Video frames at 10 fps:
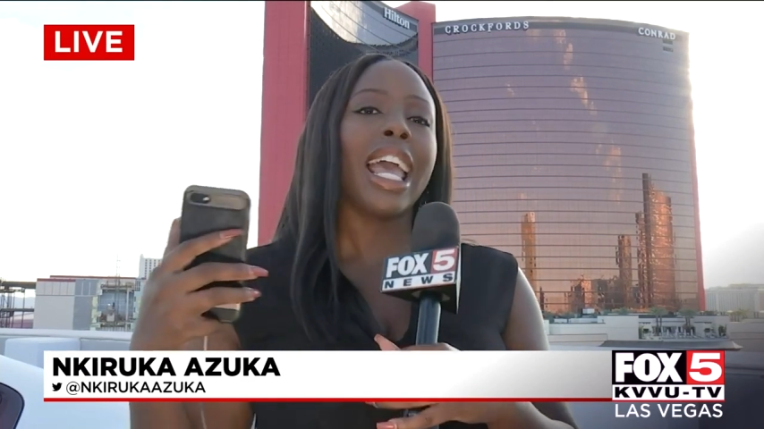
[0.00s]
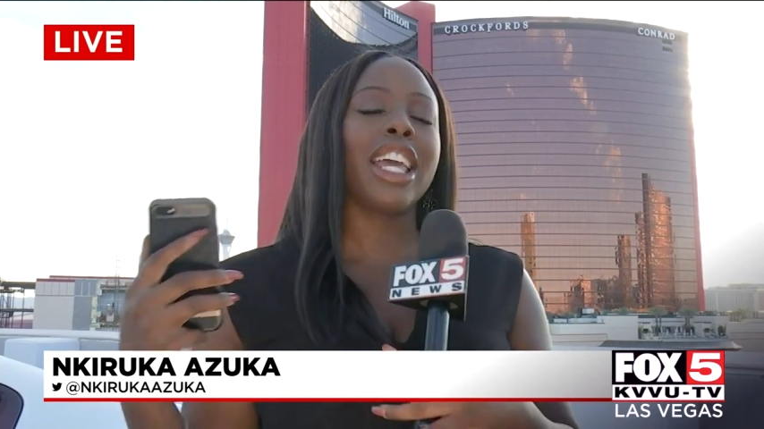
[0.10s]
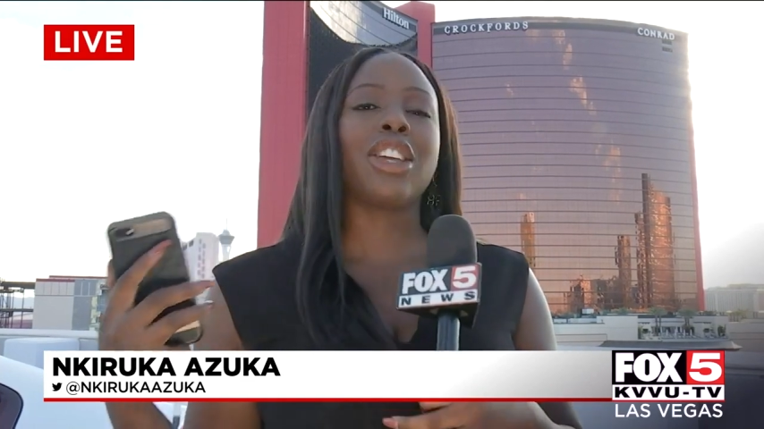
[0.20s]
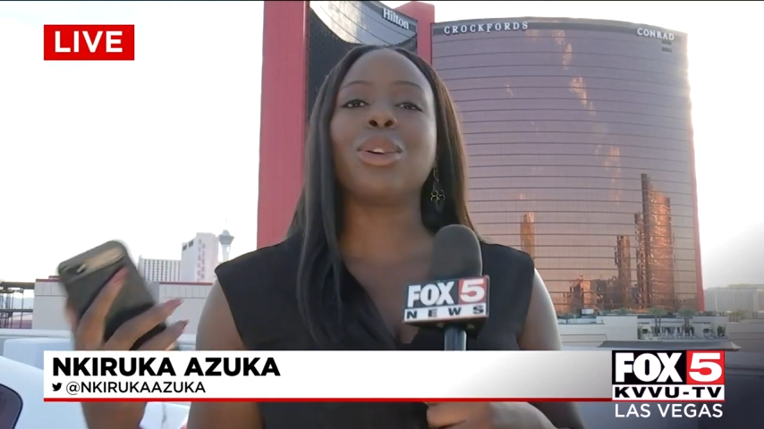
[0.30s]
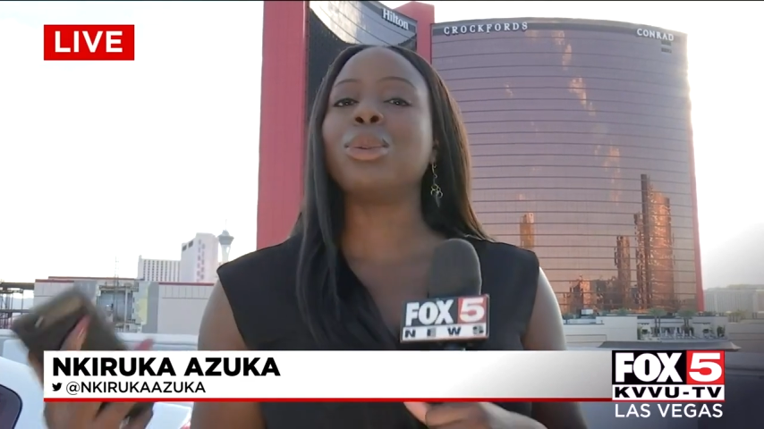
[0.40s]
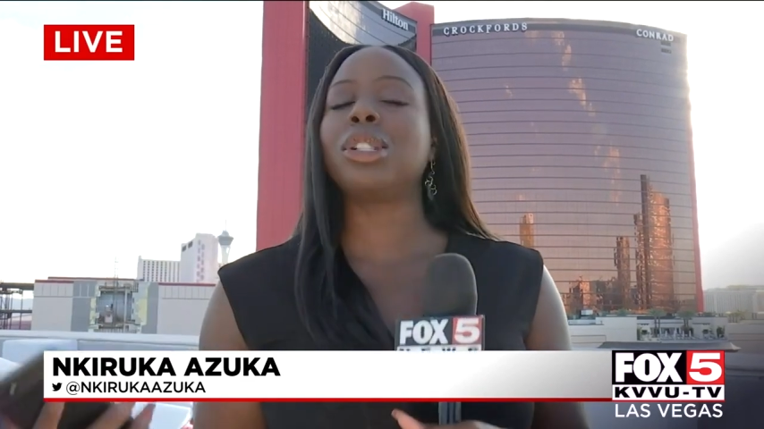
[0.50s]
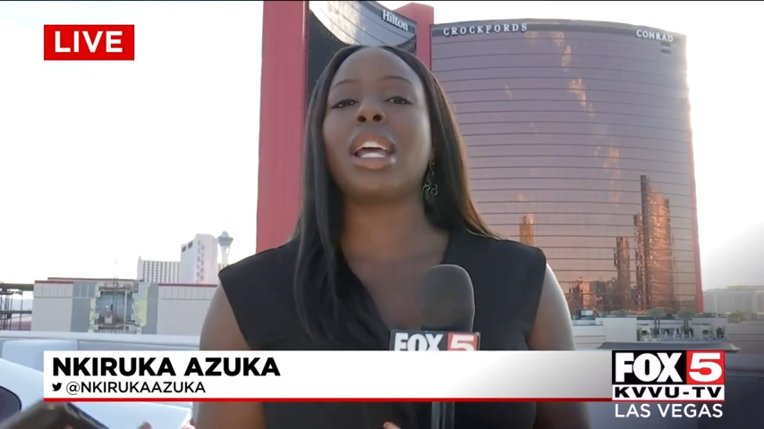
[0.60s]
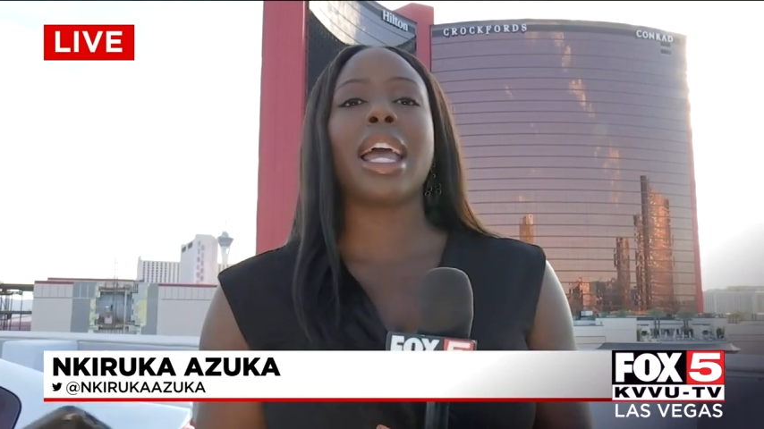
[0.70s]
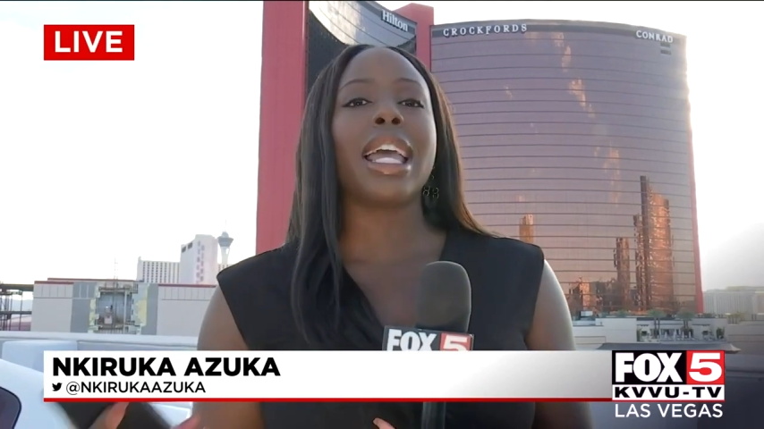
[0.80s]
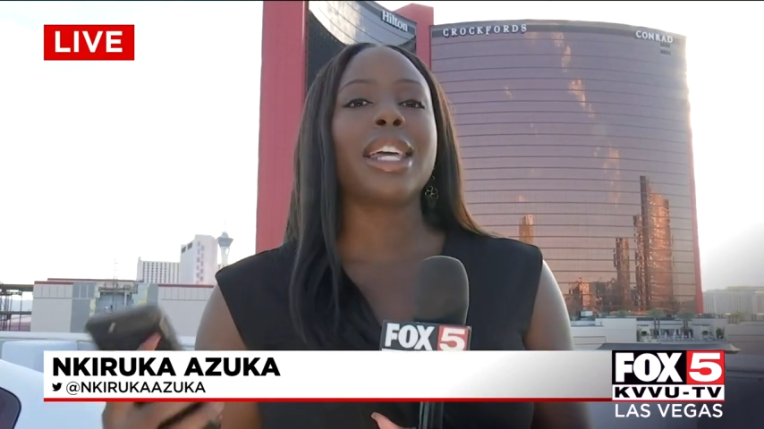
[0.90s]
a huge
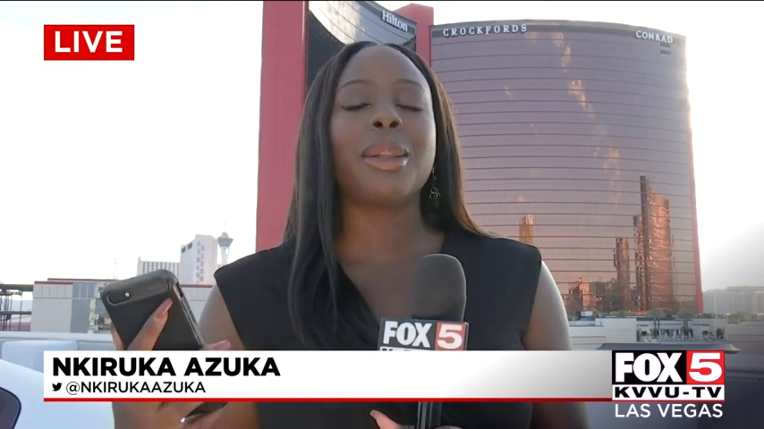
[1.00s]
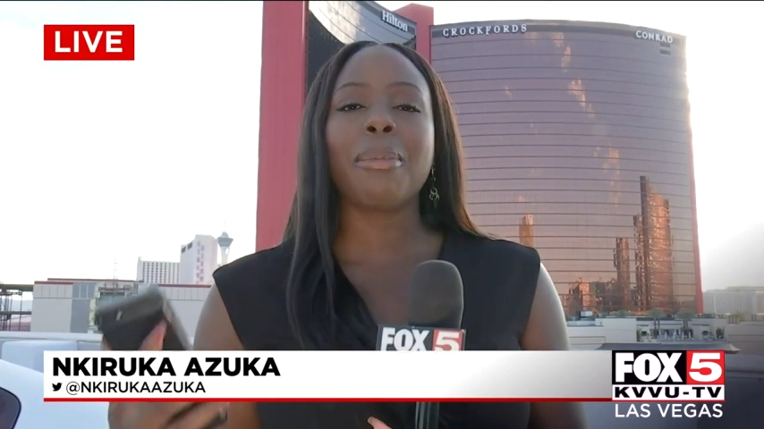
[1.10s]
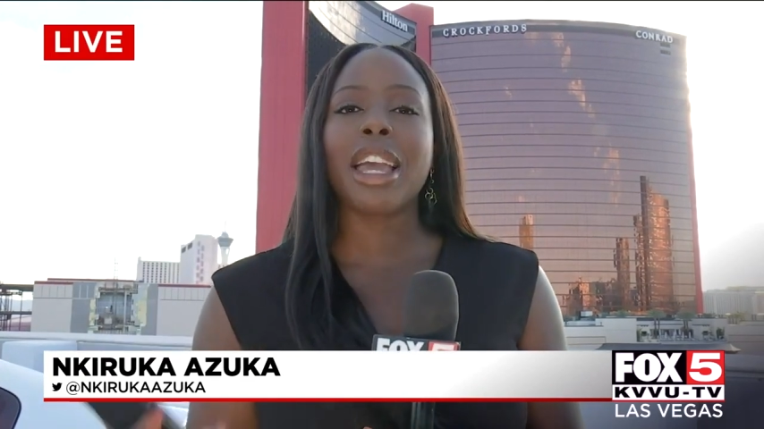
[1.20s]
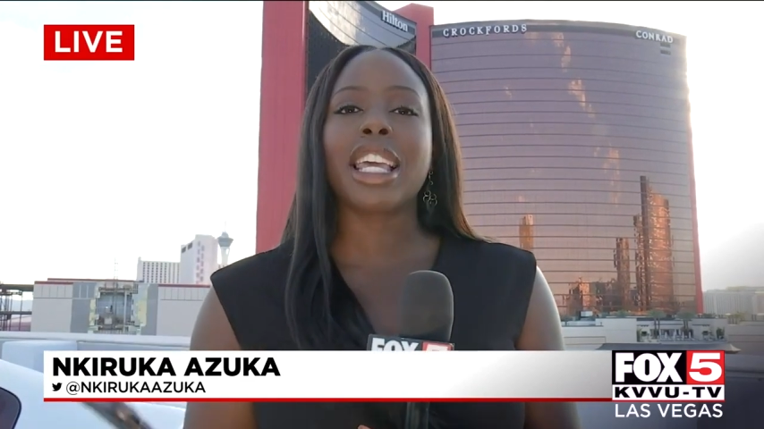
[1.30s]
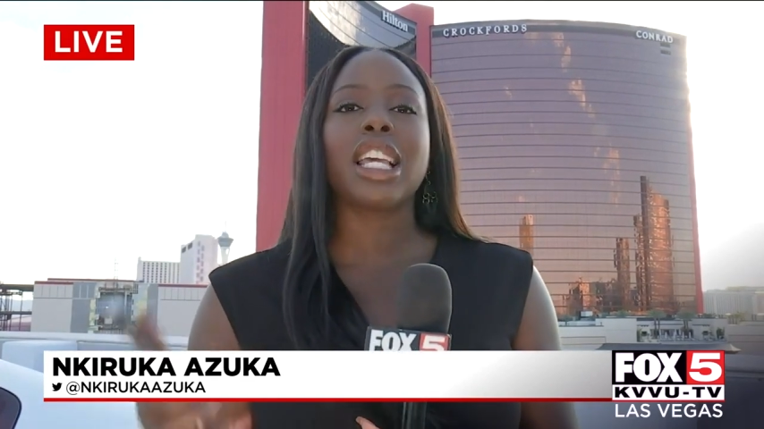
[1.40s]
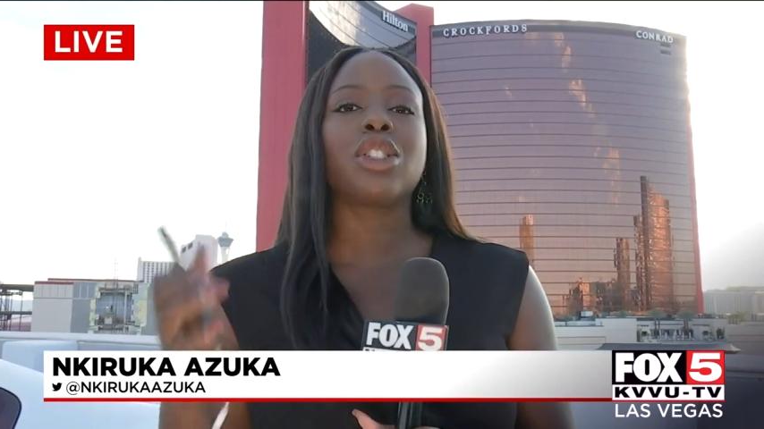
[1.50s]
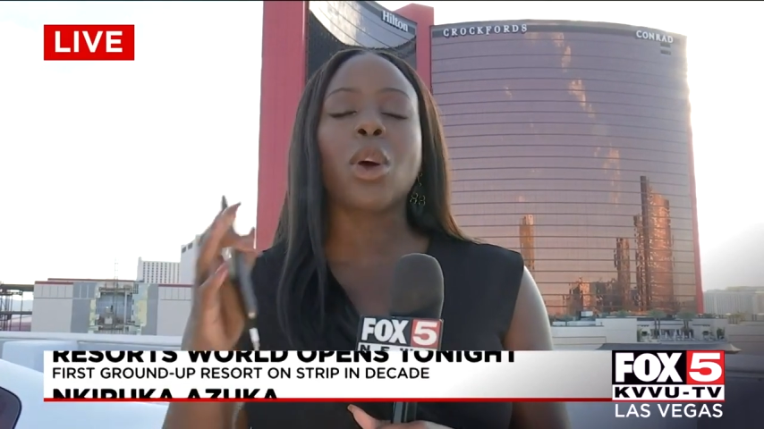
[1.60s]
day in the making.